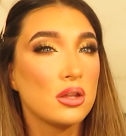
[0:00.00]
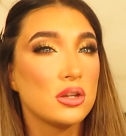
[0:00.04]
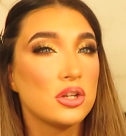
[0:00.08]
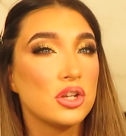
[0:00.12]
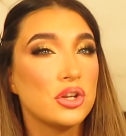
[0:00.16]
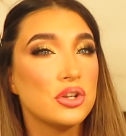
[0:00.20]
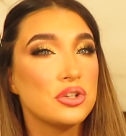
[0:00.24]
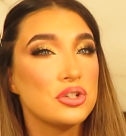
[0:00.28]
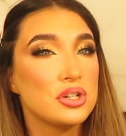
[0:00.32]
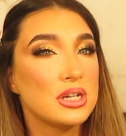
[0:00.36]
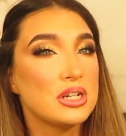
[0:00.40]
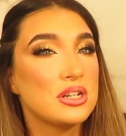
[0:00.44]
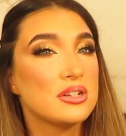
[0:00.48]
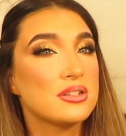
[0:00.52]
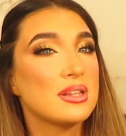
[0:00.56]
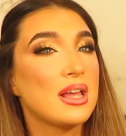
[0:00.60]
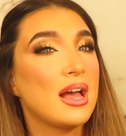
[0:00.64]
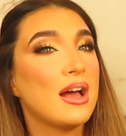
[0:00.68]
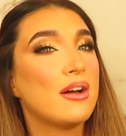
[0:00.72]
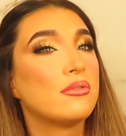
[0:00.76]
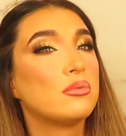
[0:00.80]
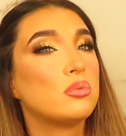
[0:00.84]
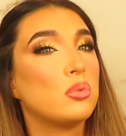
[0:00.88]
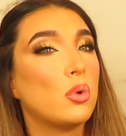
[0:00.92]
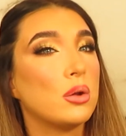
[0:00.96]
Usually just
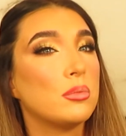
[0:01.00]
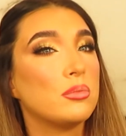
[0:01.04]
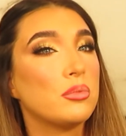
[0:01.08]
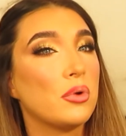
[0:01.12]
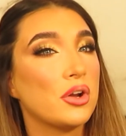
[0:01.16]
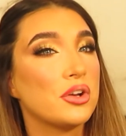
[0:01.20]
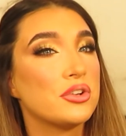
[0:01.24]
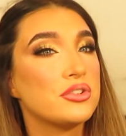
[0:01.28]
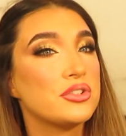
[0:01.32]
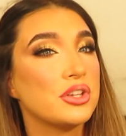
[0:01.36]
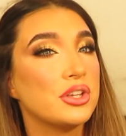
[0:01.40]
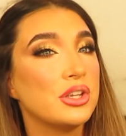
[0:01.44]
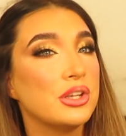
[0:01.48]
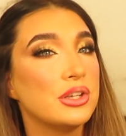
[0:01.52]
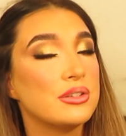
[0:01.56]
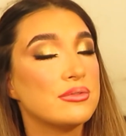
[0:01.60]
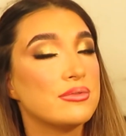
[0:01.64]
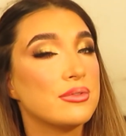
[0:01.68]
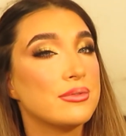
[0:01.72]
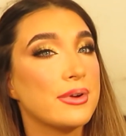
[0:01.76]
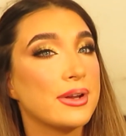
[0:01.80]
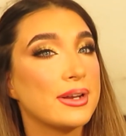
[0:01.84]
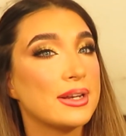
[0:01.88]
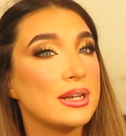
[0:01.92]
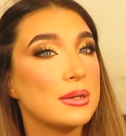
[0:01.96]
have one brush that you use
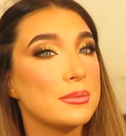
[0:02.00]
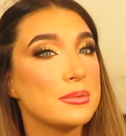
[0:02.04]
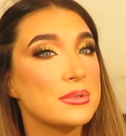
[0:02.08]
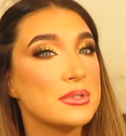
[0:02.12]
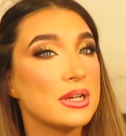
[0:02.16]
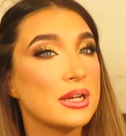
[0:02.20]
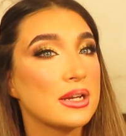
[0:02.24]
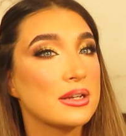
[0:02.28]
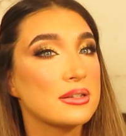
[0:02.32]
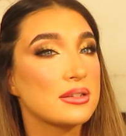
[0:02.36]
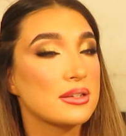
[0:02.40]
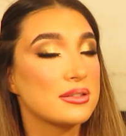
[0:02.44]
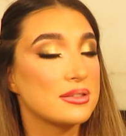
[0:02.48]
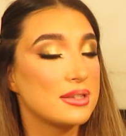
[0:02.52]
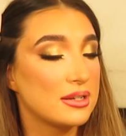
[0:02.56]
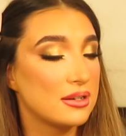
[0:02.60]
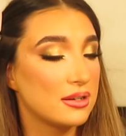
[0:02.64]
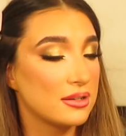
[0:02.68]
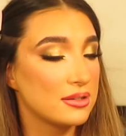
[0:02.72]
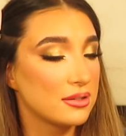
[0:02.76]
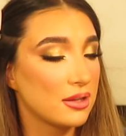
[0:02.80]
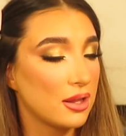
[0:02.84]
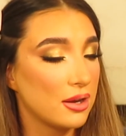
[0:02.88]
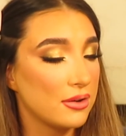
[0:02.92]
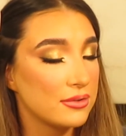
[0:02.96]
for red lipsticks because it
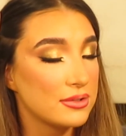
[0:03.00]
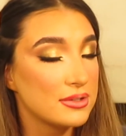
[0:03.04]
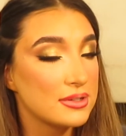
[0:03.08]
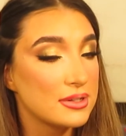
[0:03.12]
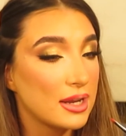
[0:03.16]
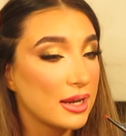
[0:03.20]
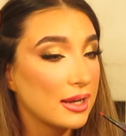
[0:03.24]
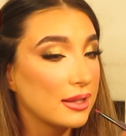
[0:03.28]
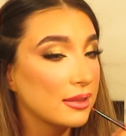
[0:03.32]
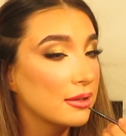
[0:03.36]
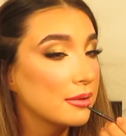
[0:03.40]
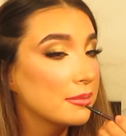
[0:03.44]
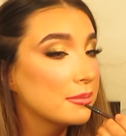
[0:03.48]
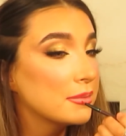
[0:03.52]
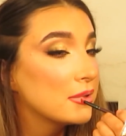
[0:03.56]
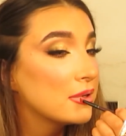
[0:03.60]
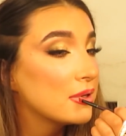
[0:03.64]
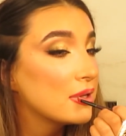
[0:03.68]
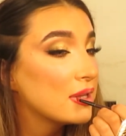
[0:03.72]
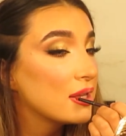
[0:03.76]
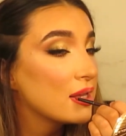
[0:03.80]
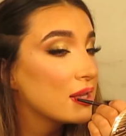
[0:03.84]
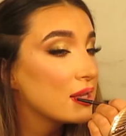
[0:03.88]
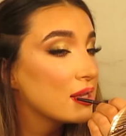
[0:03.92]
does kind of stain them.